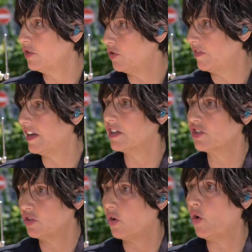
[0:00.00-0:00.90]
do a
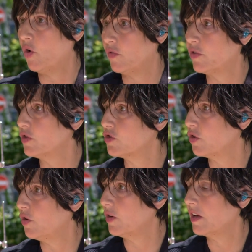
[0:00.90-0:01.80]
version of your
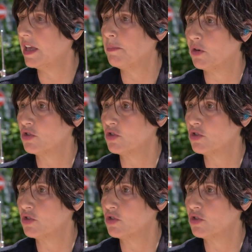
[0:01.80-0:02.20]
song "Keep on